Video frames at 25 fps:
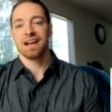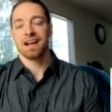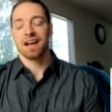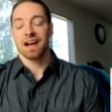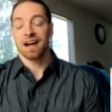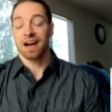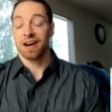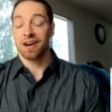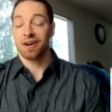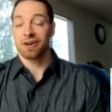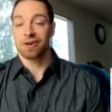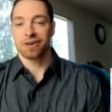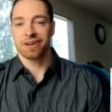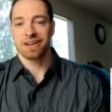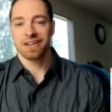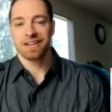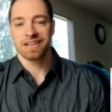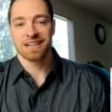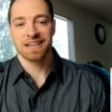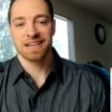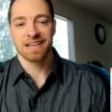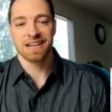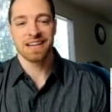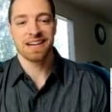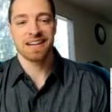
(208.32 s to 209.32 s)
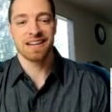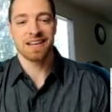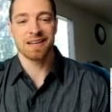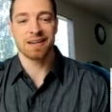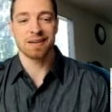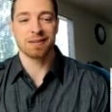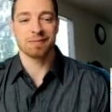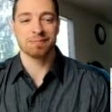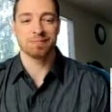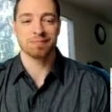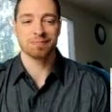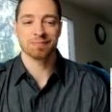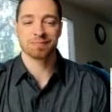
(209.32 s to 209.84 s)
oh
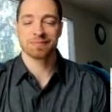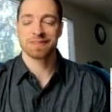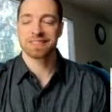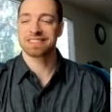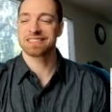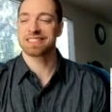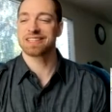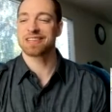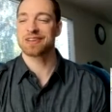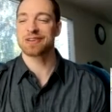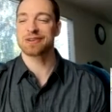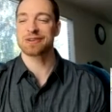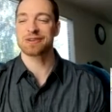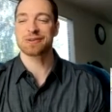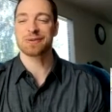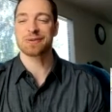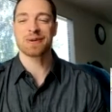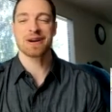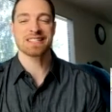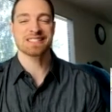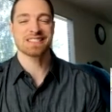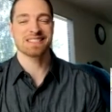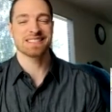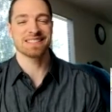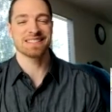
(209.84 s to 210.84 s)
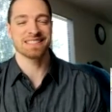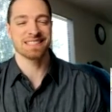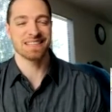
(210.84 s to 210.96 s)
um, that's a loaded question